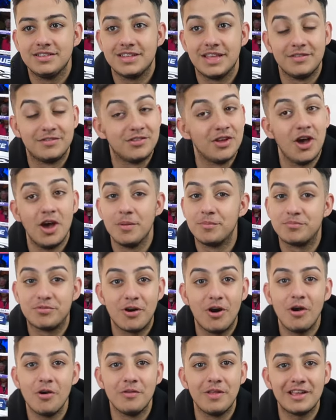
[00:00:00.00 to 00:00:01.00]
They've turned
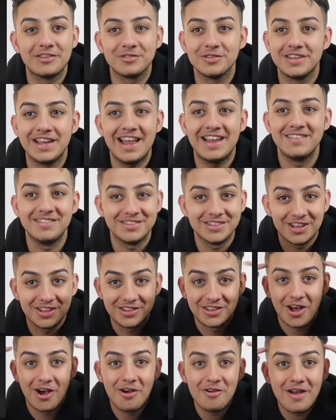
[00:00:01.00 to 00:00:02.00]
pro, that's what head.
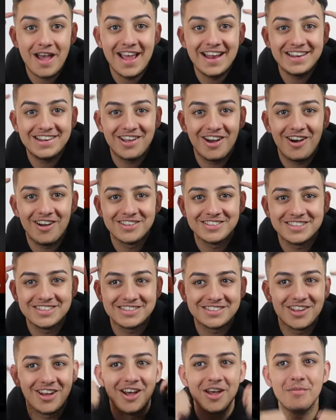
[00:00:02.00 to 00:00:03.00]
No head guard
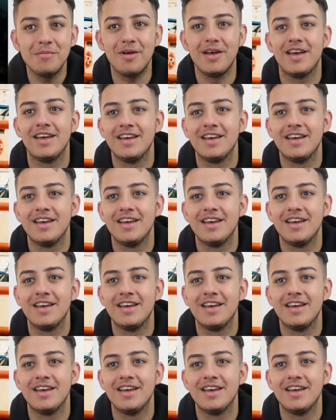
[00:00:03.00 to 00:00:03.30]
this time.